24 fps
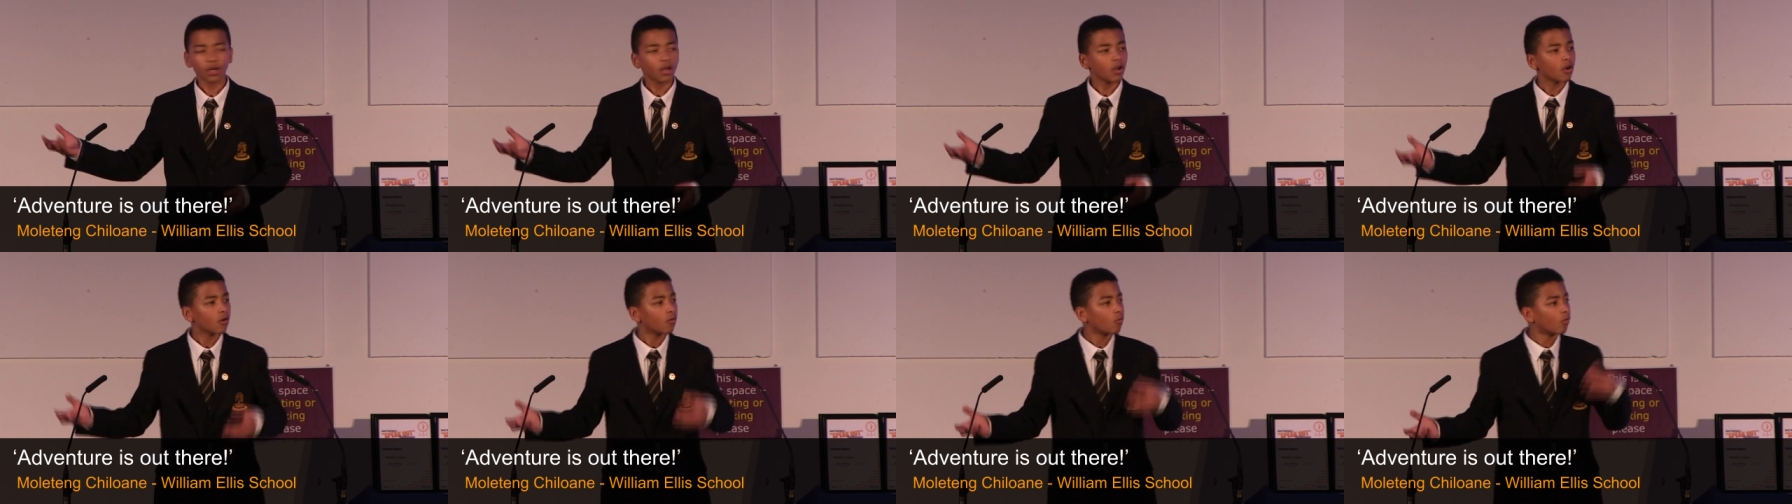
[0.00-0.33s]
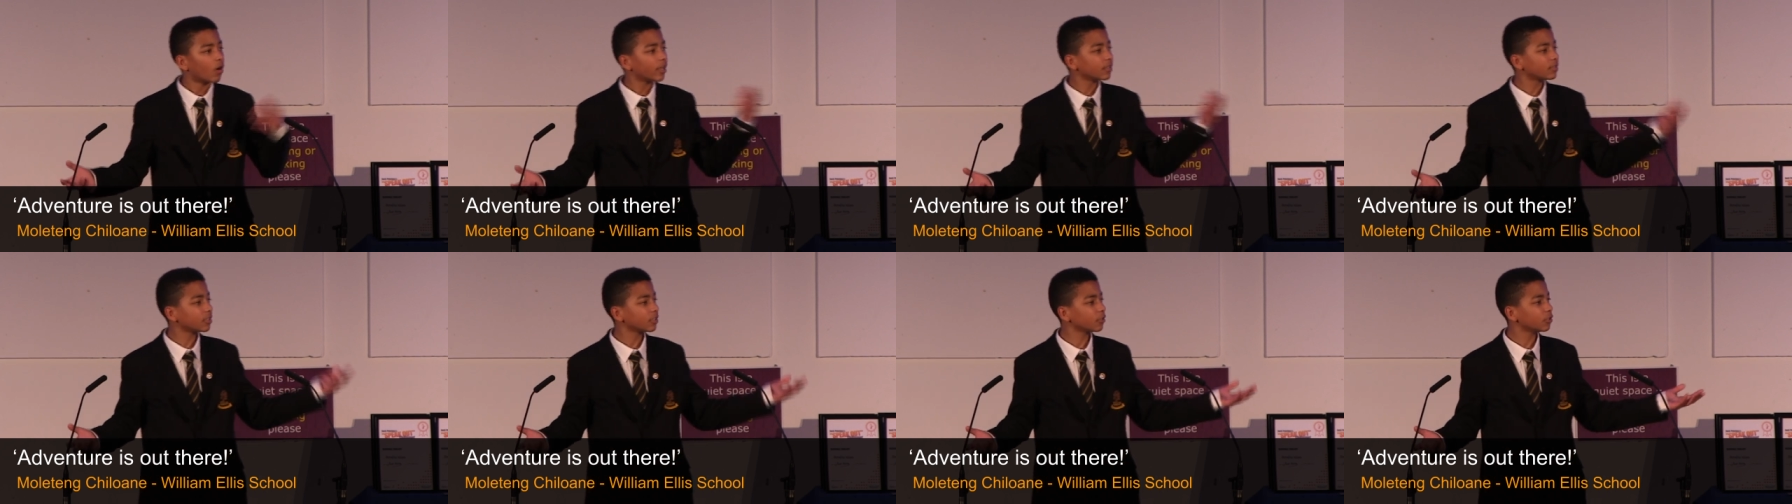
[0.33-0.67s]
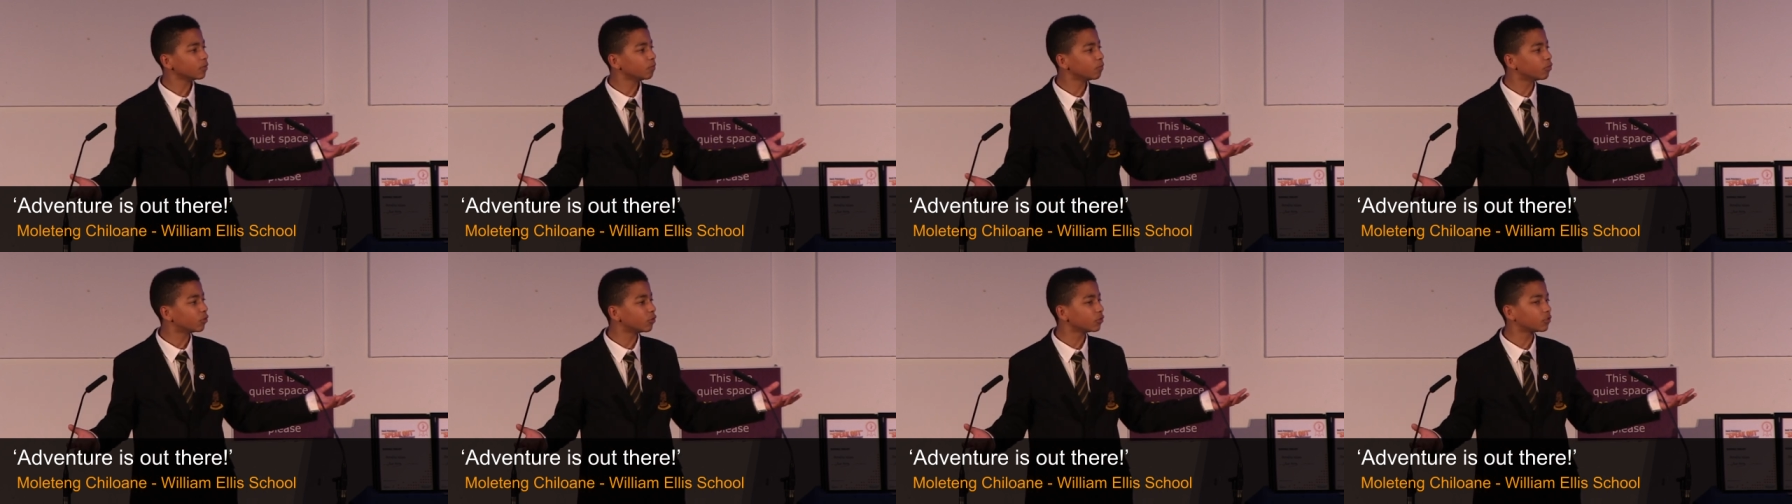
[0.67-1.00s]
Why is it
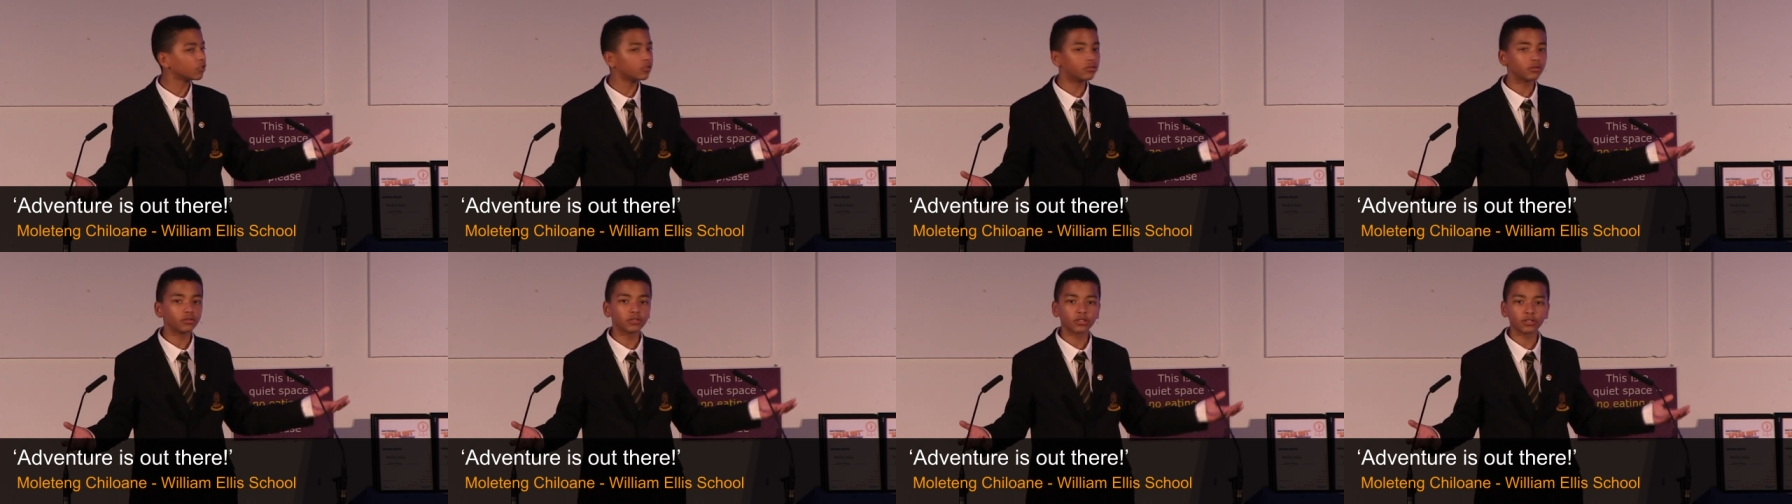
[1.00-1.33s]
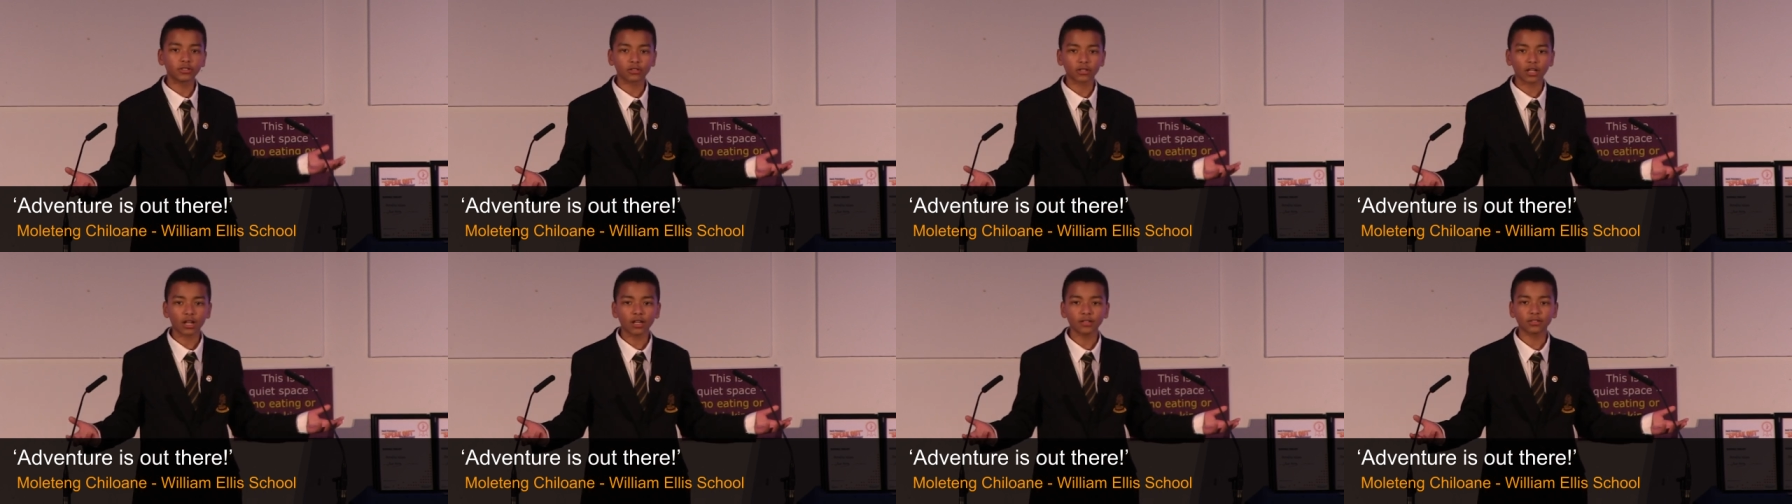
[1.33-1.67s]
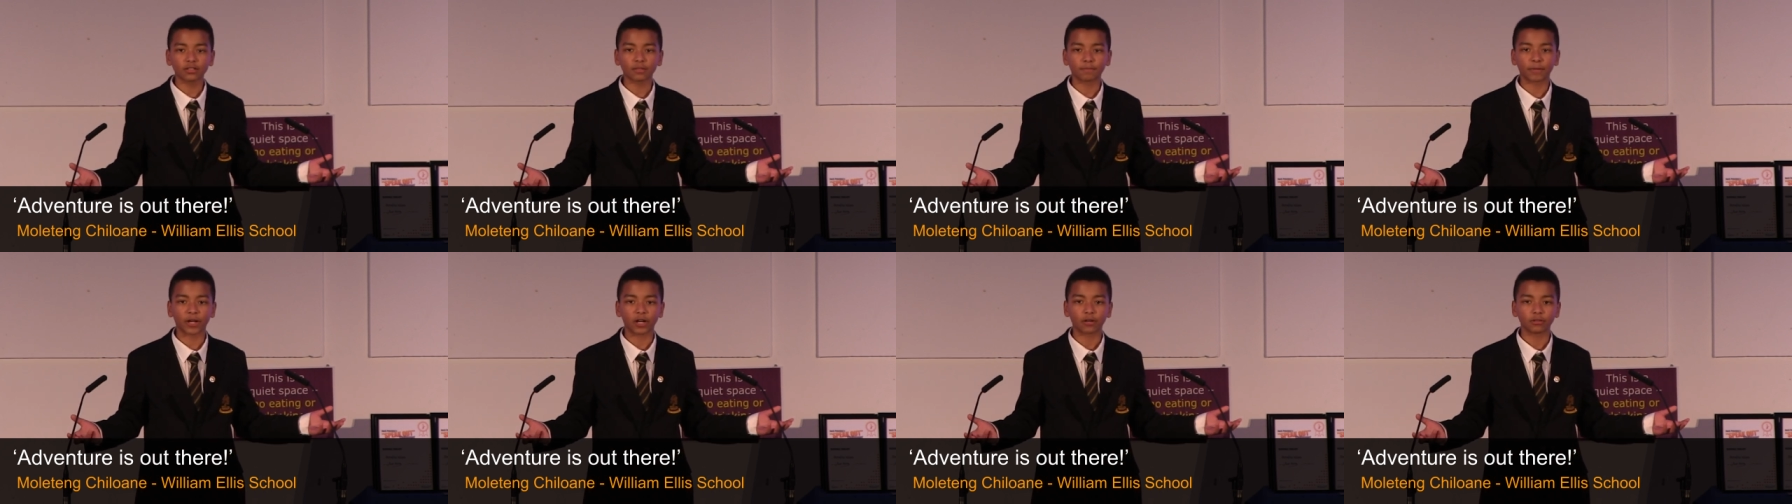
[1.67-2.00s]
important to discuss
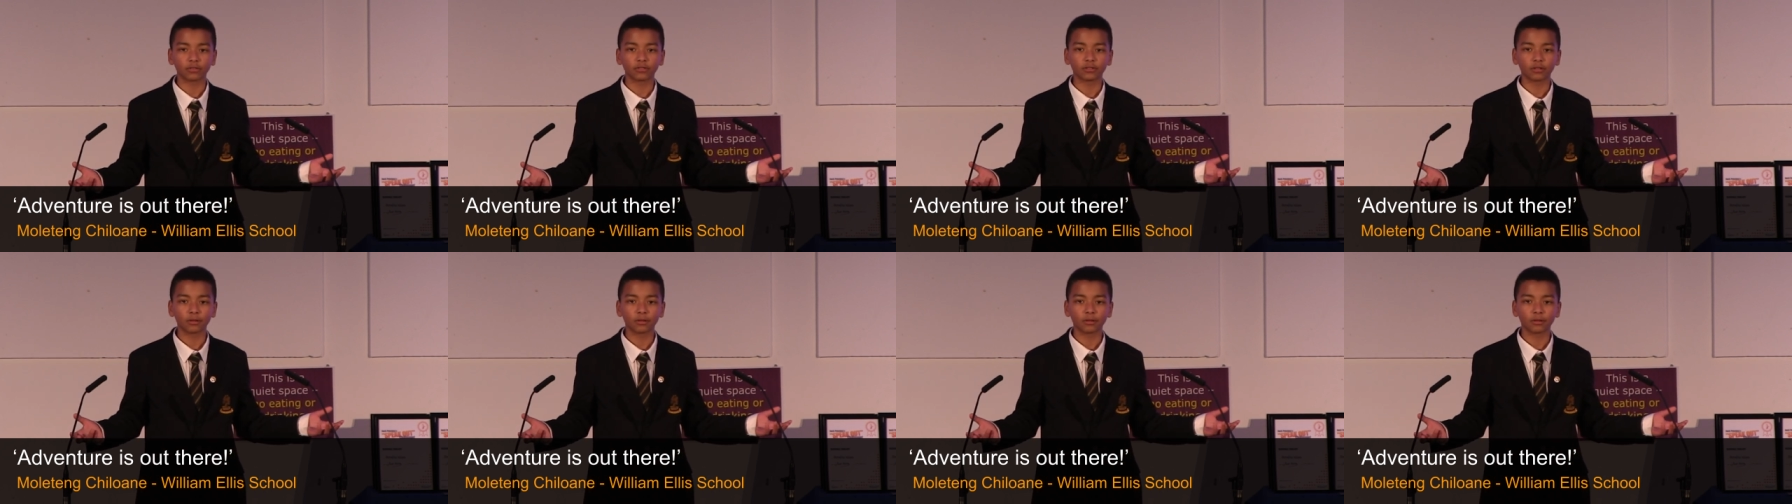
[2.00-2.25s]
about?